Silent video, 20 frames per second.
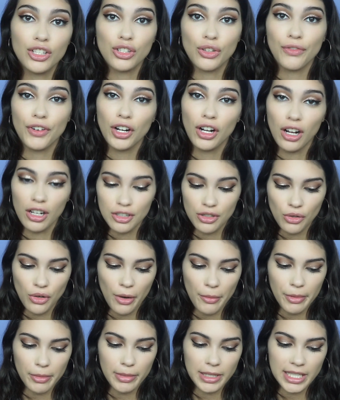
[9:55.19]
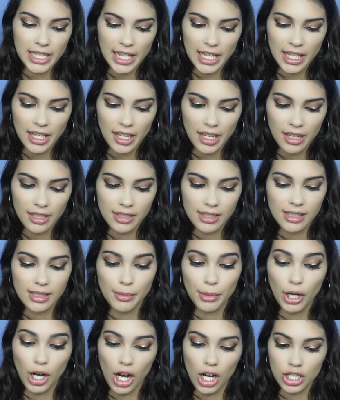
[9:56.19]
So for contour, I'm going to be taking
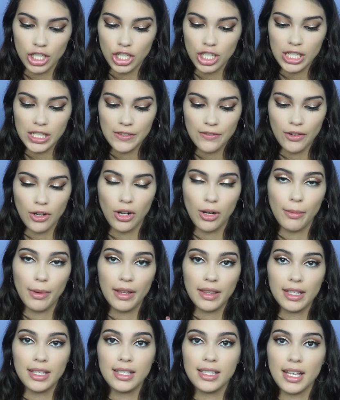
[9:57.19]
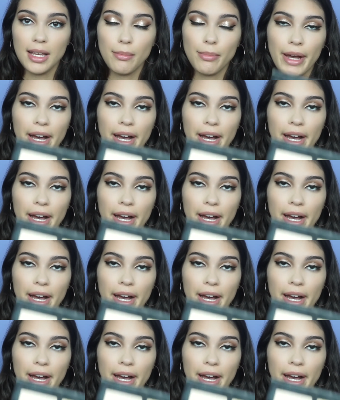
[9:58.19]
Subconscious from the same